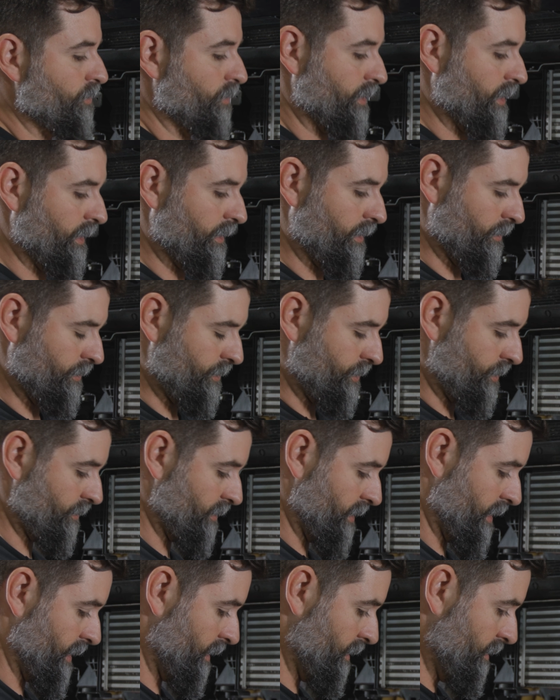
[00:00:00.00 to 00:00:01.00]
we'll cut those
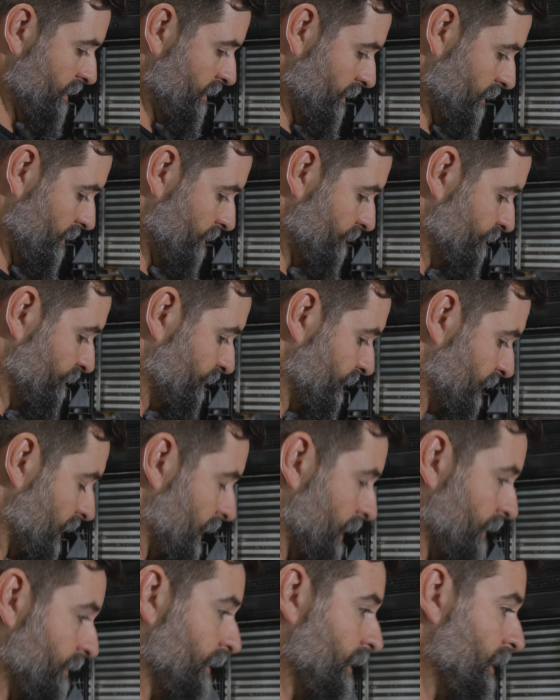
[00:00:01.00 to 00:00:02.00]
three,
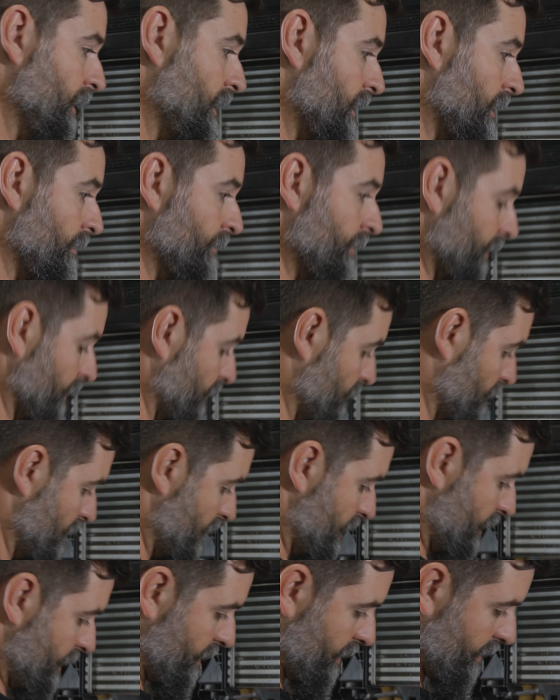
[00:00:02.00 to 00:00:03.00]
and then I'm gonna
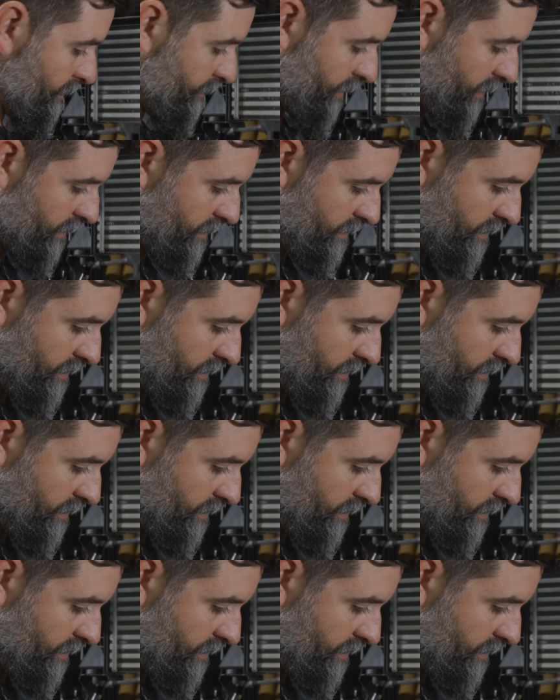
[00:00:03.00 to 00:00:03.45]
grab